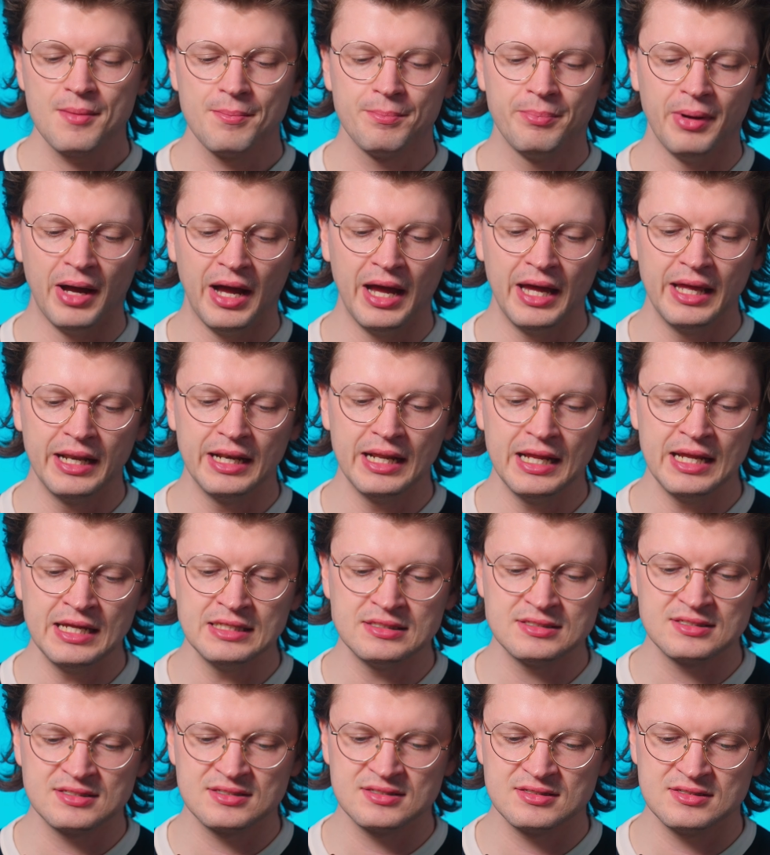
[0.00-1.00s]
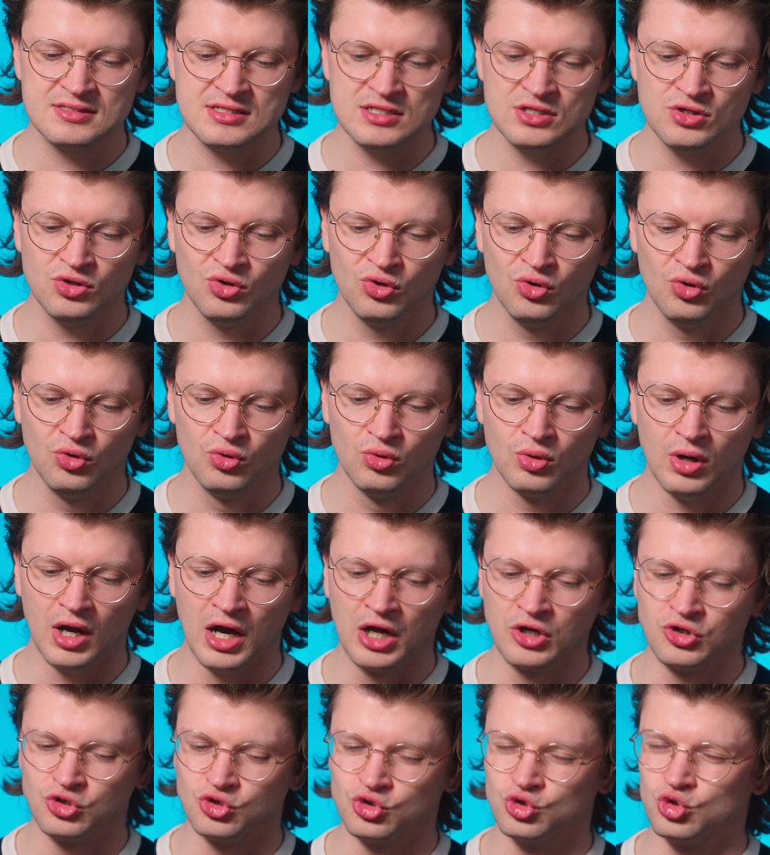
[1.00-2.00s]
but it's still
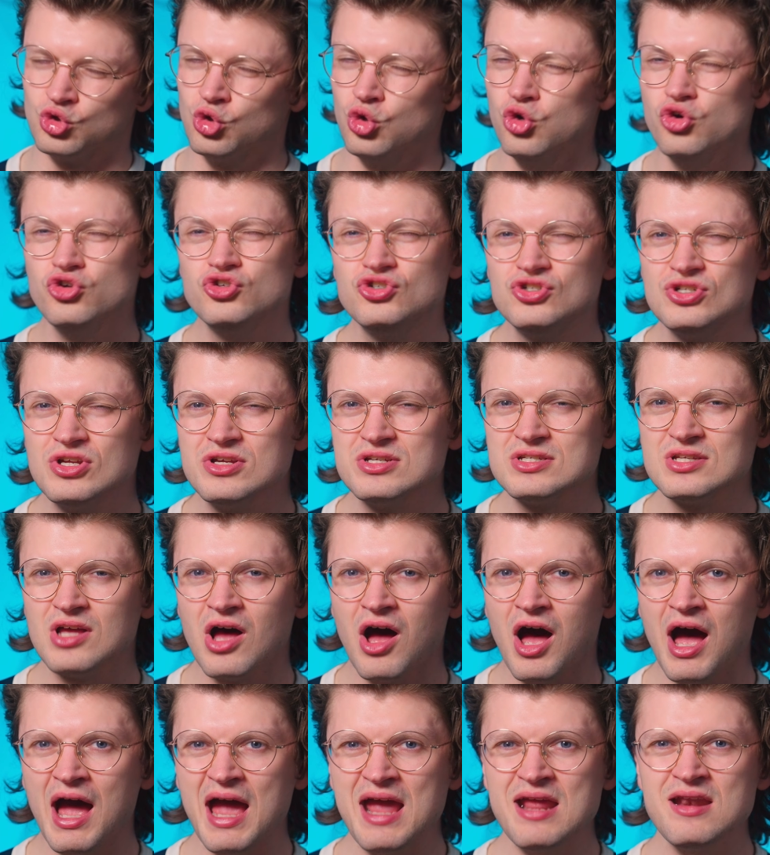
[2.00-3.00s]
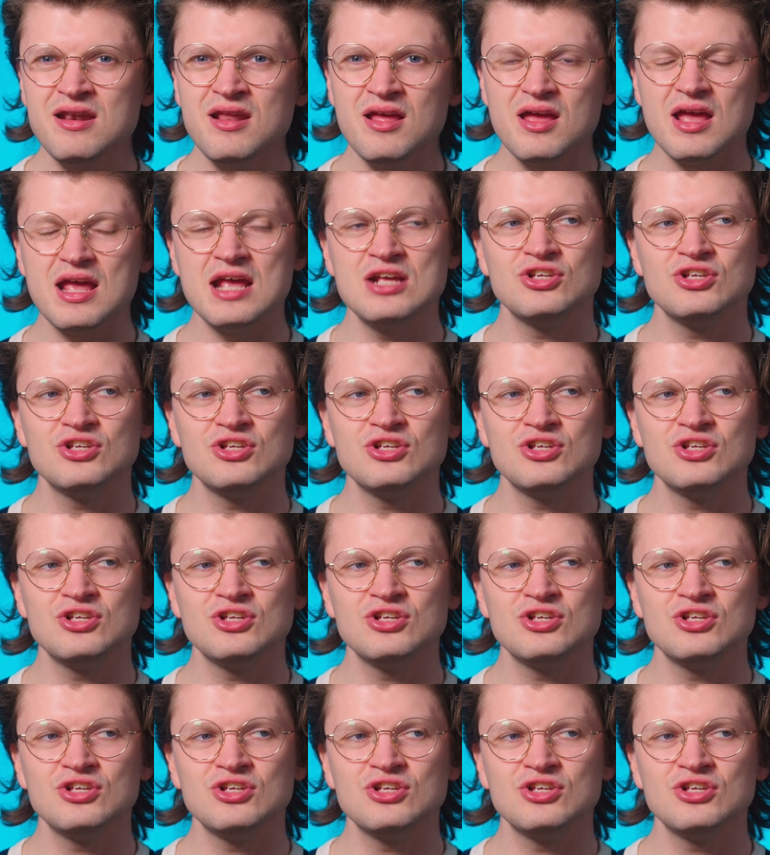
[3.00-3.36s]
a good design.